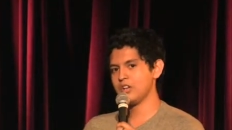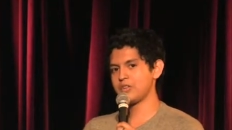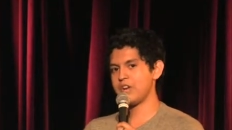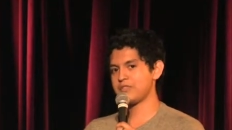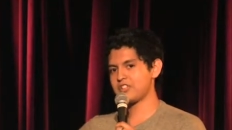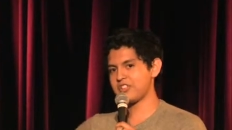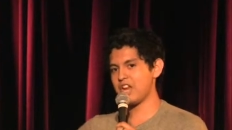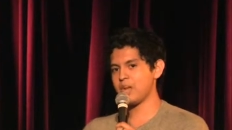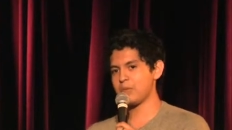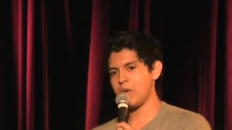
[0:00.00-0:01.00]
so I'd have to
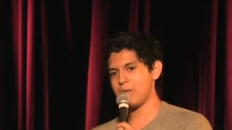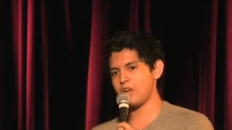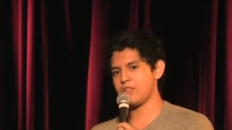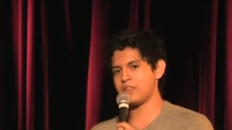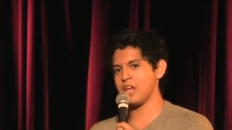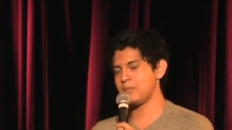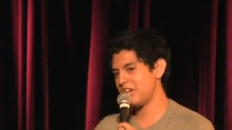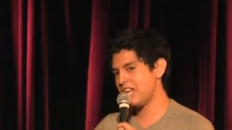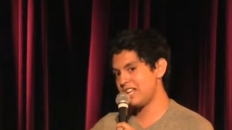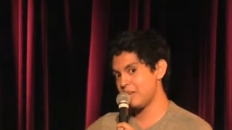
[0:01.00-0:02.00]
stand up and wipe it off again, but
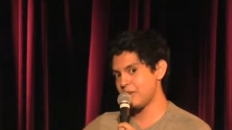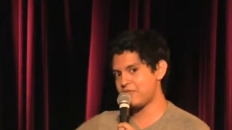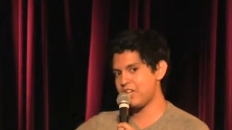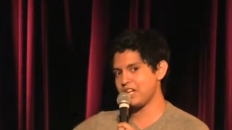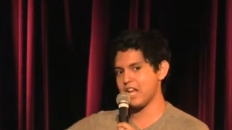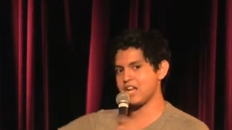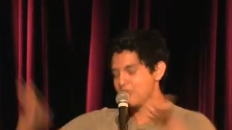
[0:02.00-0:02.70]
then I'd get on my feet again.